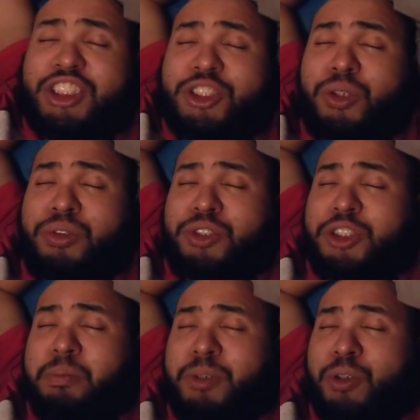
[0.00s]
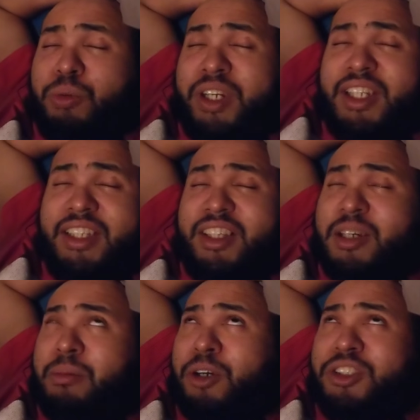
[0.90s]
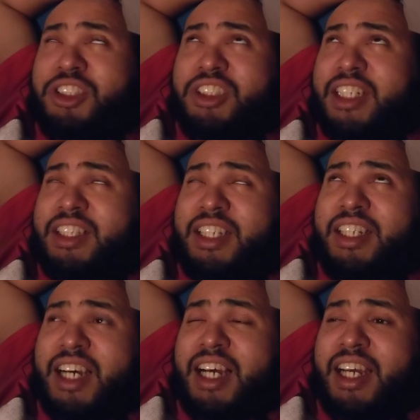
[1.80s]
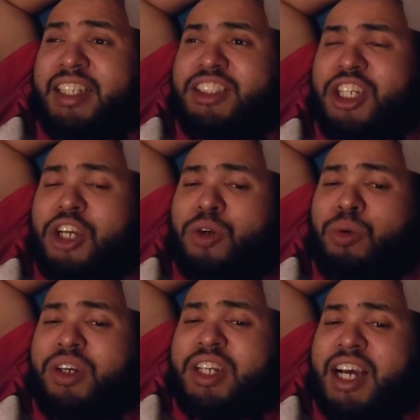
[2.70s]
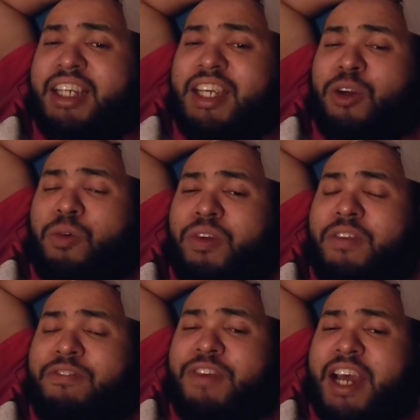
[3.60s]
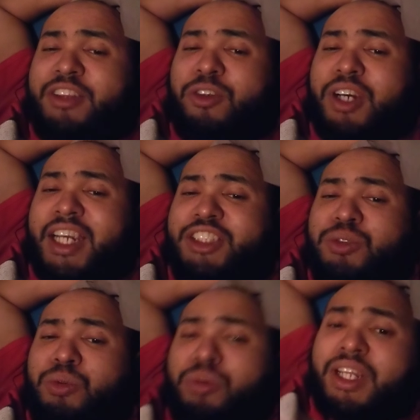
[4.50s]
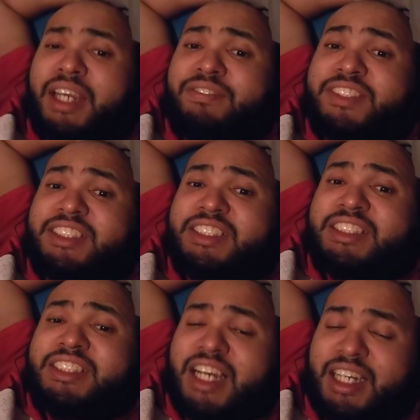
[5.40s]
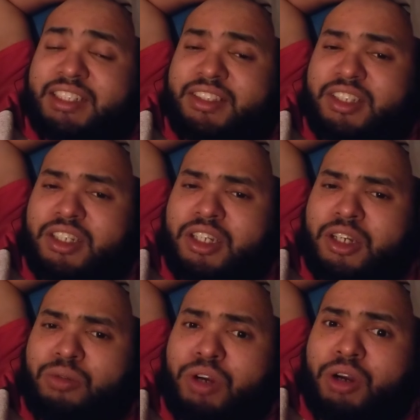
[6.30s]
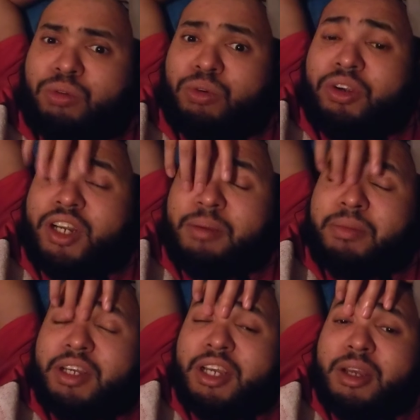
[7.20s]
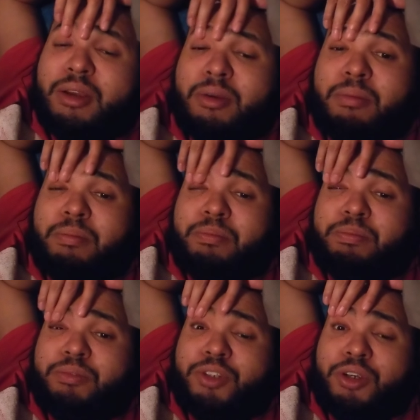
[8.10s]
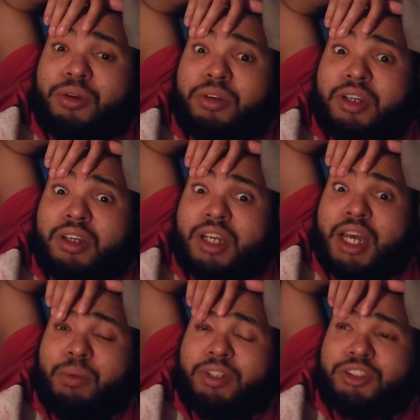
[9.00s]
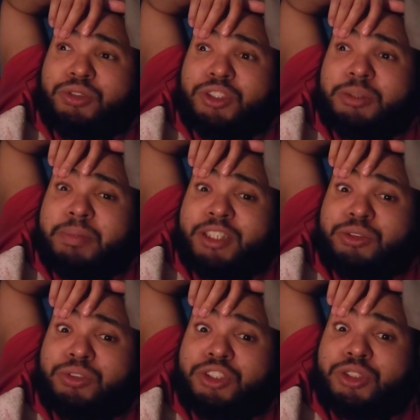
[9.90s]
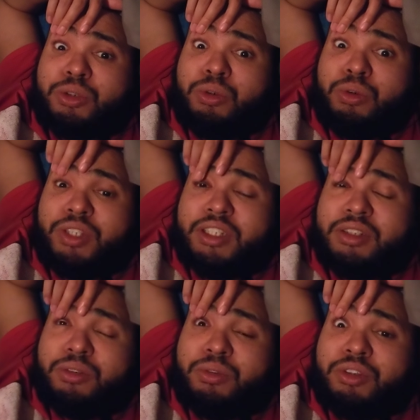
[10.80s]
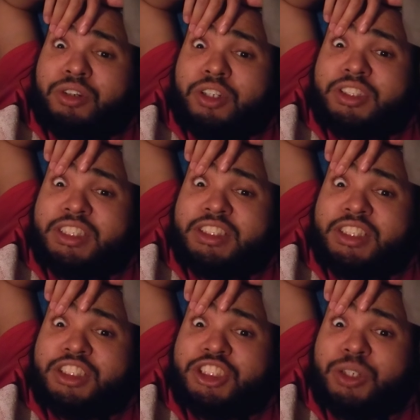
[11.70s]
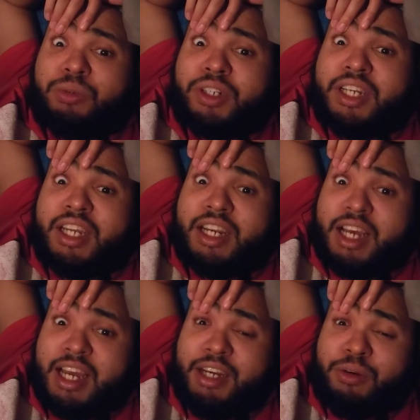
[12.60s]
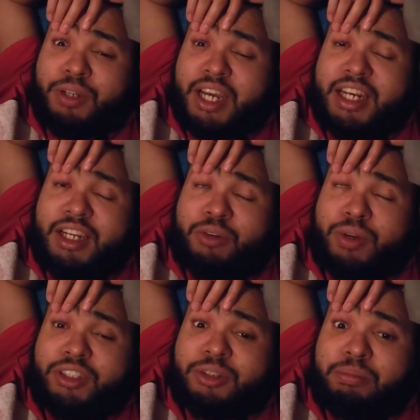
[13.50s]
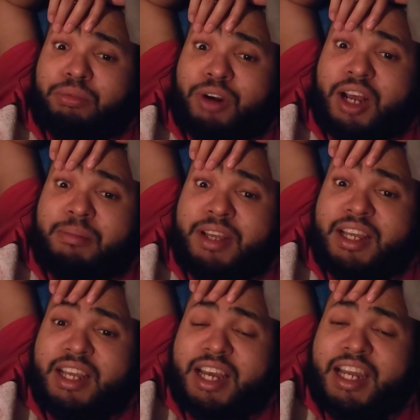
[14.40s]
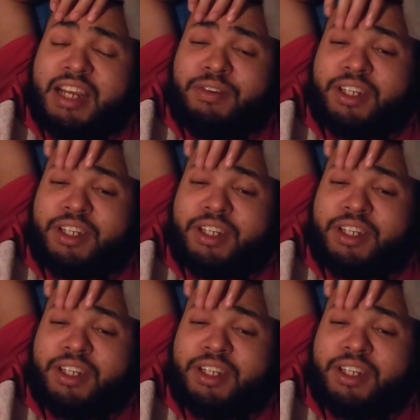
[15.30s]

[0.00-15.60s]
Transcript: these shows or greenlit them are just like the guys who cannot get over the fact their high school life sucked while growing up. Dude, I went to a special school that with autistic children, and I didn't go to the prom. I never